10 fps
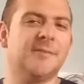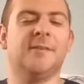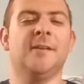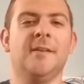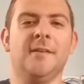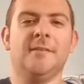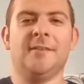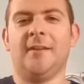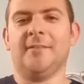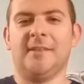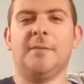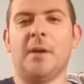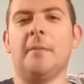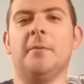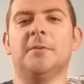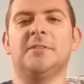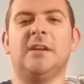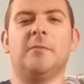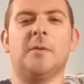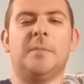They're titles that you probably will see everywhere,